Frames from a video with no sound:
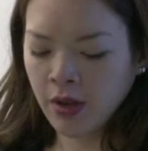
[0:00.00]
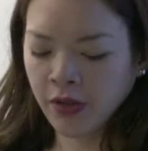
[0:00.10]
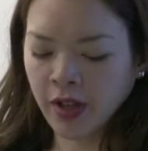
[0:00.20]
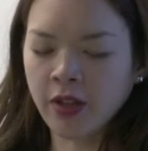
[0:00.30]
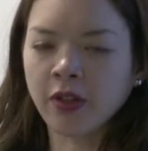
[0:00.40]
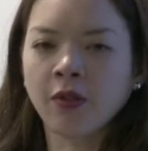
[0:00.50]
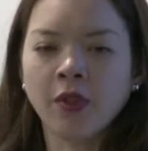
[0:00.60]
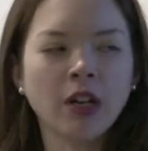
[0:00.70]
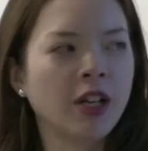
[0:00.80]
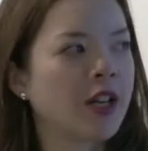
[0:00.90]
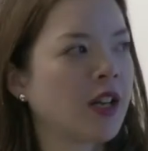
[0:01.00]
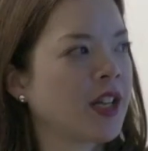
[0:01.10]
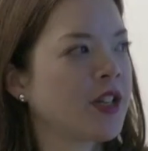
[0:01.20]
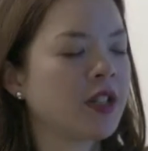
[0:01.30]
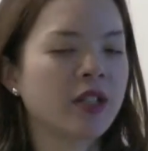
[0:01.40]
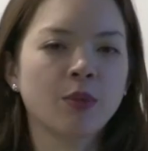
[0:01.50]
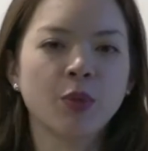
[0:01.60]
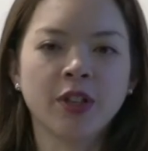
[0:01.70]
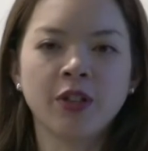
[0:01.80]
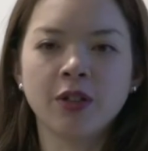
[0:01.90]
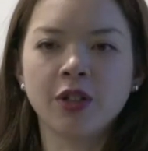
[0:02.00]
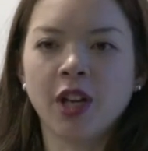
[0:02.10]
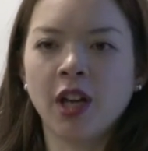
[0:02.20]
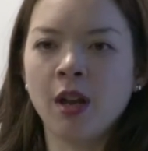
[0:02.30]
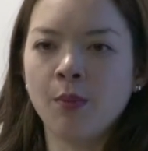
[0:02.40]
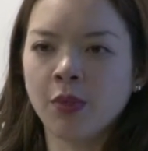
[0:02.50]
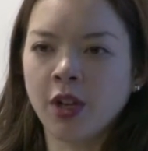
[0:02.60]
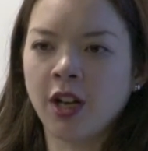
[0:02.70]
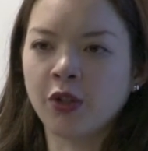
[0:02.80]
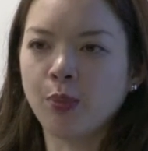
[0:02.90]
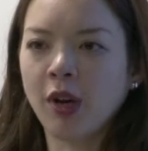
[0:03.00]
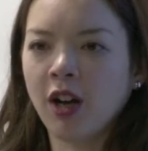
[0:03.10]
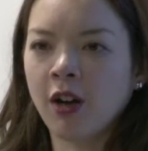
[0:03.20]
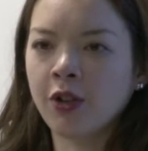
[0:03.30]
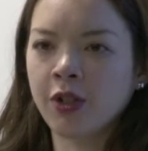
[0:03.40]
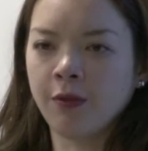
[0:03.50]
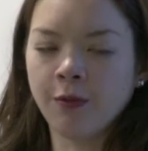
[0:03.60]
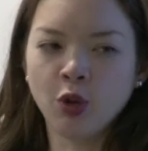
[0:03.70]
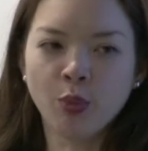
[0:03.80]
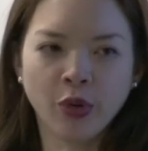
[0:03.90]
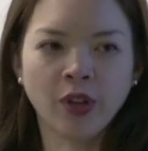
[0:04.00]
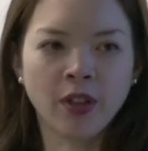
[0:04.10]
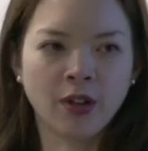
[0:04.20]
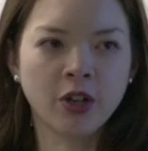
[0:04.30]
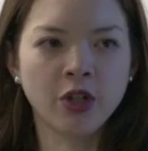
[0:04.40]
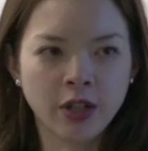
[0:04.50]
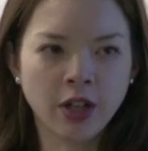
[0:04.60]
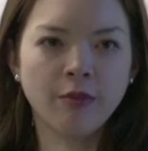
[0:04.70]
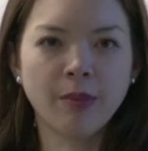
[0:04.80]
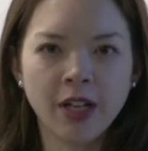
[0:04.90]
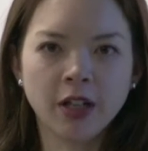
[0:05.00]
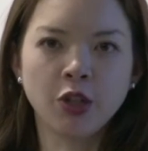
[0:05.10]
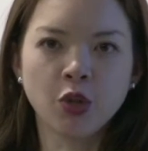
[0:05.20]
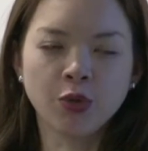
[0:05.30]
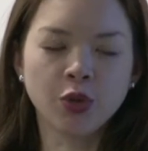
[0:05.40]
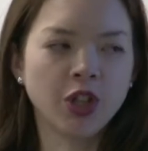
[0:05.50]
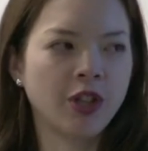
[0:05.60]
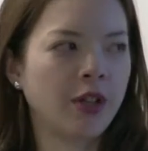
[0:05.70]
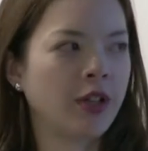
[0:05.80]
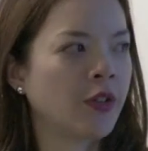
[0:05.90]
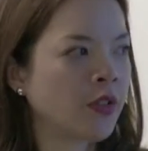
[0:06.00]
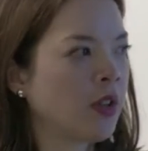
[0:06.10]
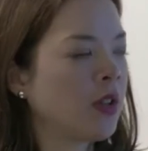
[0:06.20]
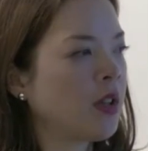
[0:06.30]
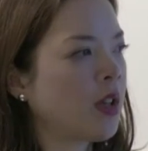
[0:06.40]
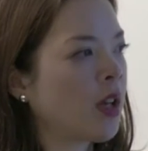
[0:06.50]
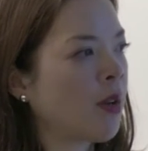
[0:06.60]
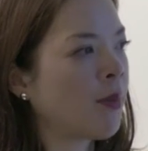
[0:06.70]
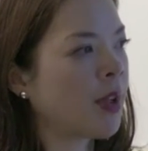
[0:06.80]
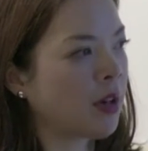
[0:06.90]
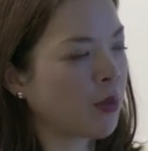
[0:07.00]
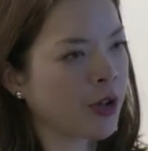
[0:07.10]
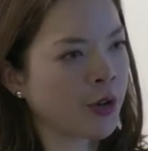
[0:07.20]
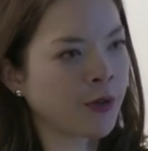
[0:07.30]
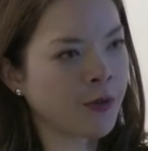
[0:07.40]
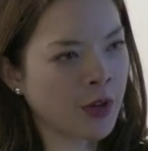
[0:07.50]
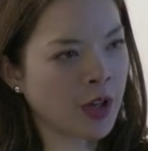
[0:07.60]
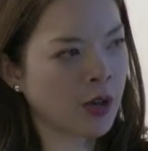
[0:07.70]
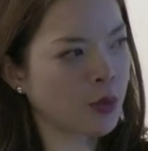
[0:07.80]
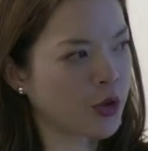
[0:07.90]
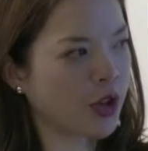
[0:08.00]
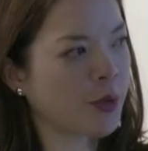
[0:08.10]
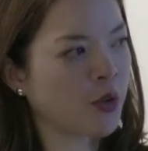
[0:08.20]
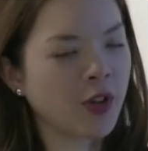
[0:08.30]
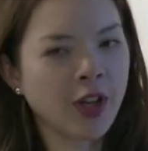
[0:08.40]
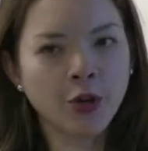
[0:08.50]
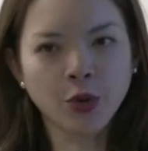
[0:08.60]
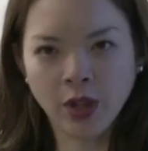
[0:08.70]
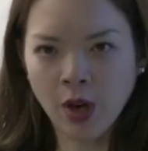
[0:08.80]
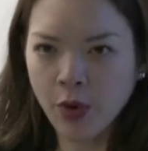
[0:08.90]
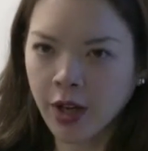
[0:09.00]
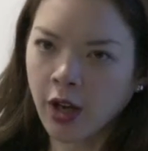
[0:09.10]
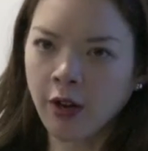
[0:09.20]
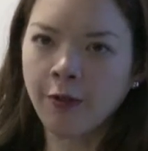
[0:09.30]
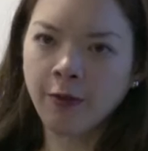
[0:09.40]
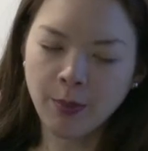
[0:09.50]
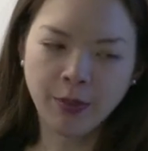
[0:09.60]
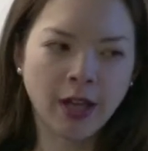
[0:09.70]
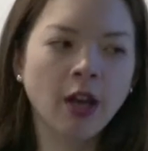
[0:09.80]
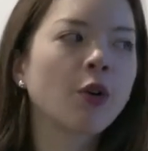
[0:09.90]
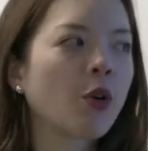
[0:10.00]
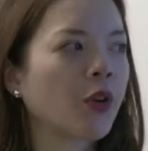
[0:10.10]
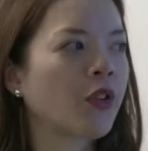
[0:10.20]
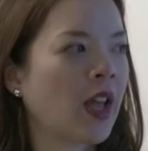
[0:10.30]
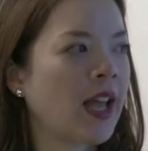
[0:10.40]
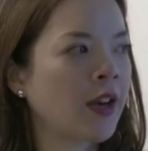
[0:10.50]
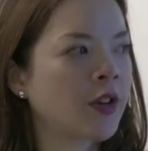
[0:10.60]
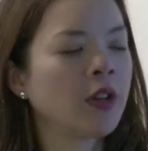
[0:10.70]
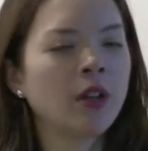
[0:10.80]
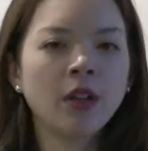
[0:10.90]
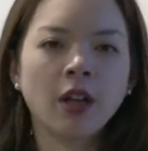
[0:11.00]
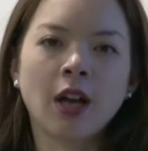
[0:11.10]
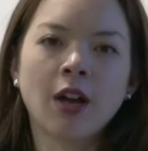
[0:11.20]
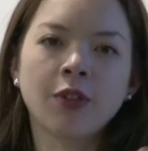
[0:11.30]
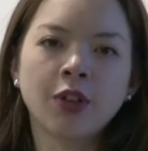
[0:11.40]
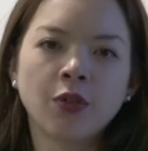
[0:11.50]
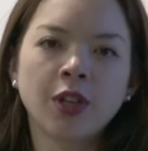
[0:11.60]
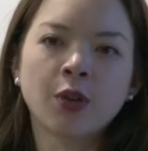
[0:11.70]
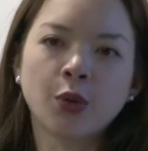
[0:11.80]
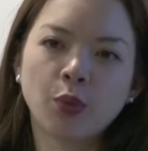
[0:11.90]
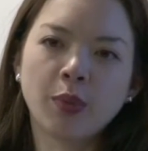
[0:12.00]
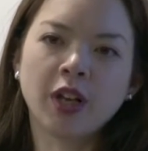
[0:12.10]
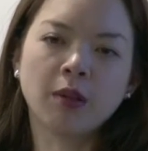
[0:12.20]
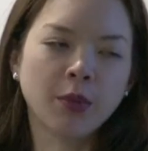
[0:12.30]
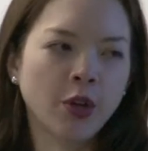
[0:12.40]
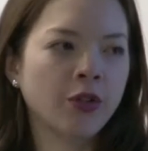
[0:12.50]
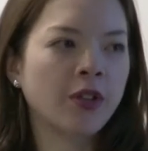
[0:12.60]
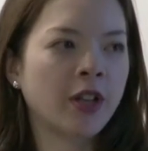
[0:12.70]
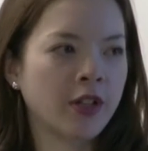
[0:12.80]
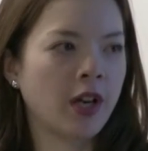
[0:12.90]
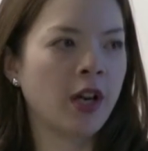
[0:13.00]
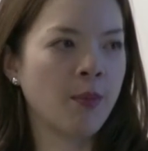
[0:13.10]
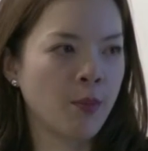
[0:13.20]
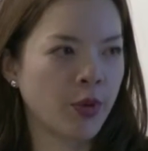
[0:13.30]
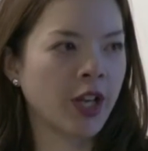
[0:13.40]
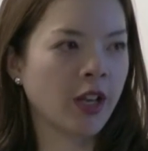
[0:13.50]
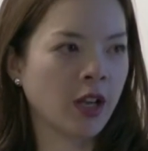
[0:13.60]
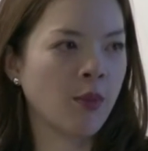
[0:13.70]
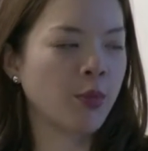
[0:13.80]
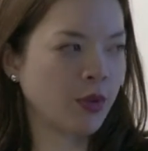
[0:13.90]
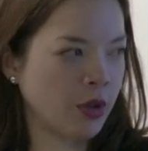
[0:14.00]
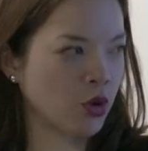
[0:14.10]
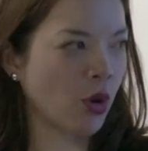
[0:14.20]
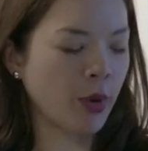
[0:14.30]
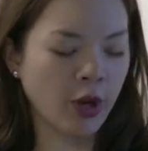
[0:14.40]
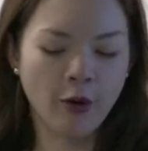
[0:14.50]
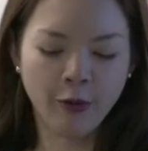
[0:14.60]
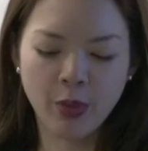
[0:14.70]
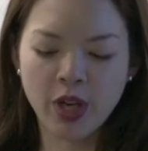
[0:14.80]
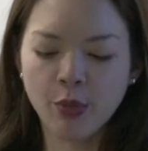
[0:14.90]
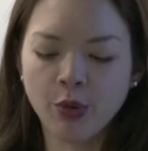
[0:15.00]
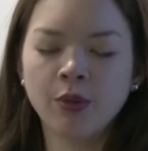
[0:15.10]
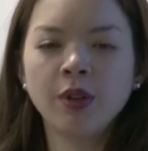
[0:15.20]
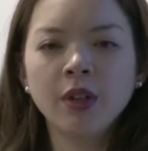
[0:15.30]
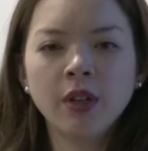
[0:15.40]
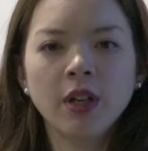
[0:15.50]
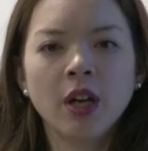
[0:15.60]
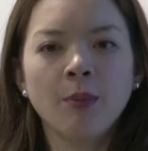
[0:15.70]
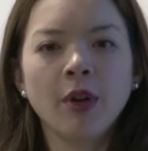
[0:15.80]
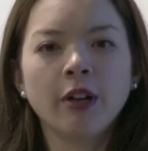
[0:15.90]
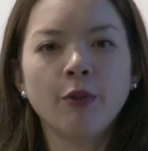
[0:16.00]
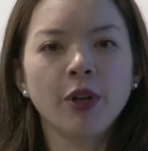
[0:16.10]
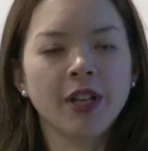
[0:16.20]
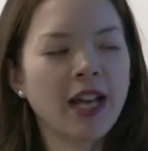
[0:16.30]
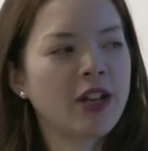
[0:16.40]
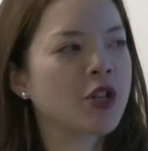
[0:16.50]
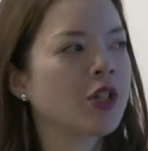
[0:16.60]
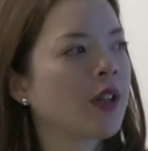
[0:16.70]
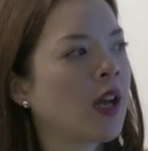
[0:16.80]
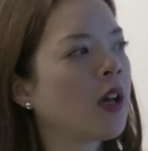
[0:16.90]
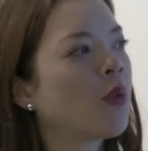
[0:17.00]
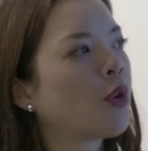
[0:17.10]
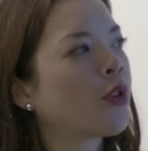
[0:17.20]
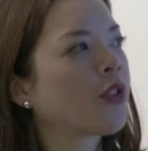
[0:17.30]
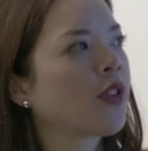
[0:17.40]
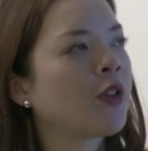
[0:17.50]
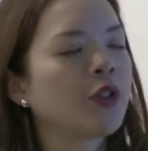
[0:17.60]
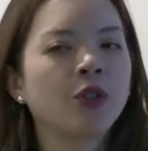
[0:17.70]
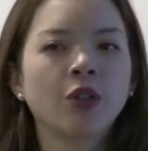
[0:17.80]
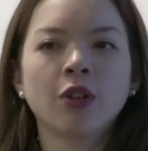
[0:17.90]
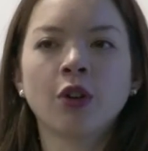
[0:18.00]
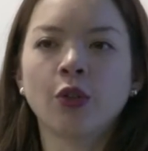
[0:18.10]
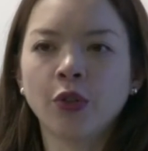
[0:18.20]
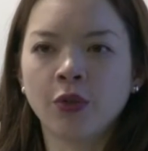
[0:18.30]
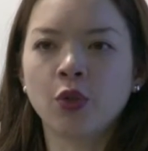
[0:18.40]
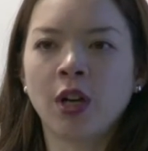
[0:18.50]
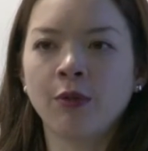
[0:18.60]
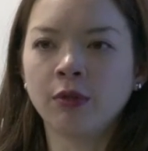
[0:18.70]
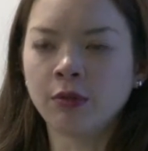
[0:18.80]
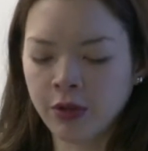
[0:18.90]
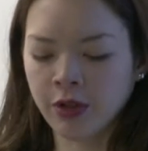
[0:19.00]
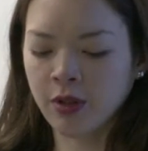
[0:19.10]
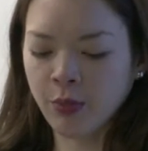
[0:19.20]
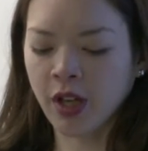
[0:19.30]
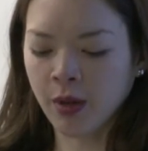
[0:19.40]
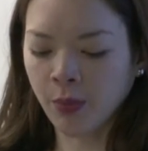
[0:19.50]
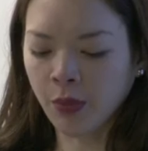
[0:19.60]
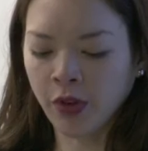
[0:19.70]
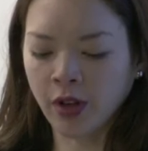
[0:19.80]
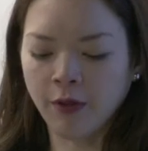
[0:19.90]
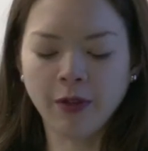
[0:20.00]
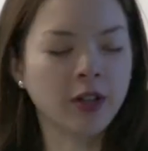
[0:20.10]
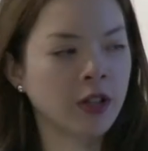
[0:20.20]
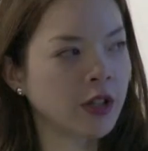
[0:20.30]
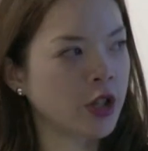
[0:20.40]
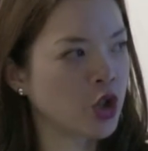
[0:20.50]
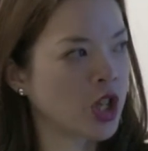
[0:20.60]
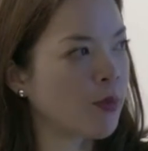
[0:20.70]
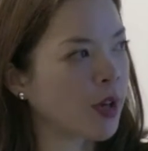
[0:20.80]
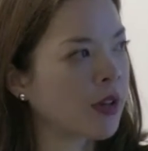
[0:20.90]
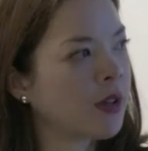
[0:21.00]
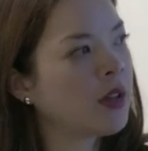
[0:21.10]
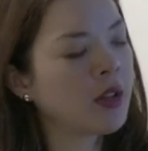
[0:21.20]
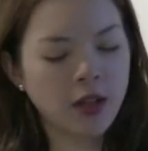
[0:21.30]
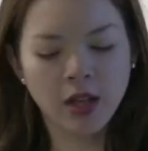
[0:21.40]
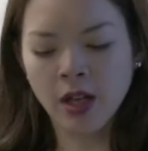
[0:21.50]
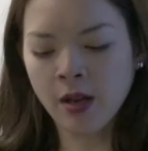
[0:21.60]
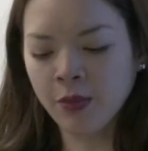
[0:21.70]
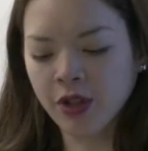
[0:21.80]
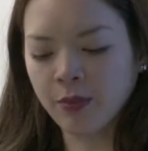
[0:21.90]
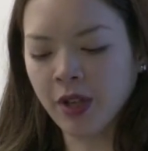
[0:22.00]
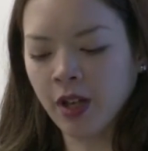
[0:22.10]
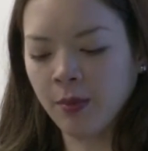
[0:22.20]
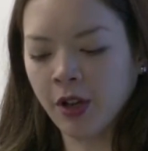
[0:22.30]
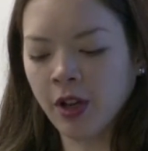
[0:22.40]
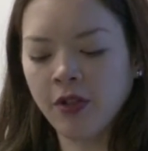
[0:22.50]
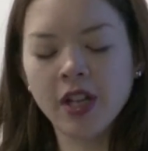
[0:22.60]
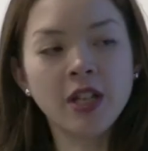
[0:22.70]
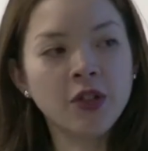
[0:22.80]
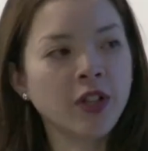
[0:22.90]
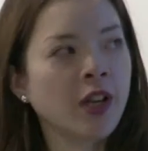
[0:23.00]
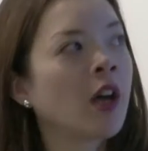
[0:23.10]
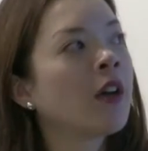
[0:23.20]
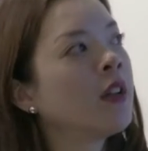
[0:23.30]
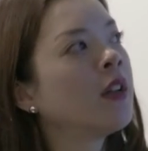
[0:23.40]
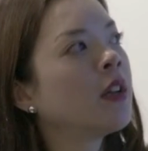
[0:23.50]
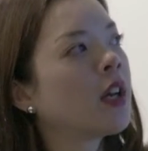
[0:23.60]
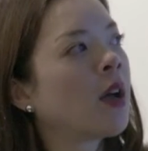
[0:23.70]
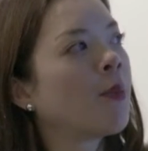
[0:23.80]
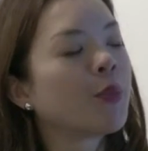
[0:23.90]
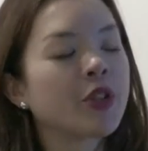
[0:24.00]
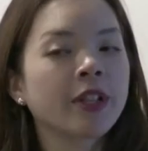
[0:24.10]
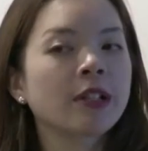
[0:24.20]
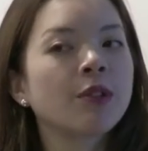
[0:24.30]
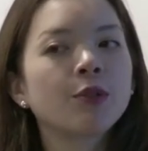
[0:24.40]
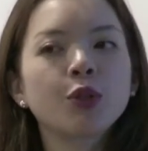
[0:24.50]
say that something like 96% of the time cars are parked, 4% they're actually kind of making useful journeys. In a world of autonomous vehicles, can we kind of flip that on its head and have those vehicles spending most of their time picking up and dropping off people? And if we can do that, what does that do to the cost of travel? Does it become significantly cheaper? Does it become kind of easier? Particularly with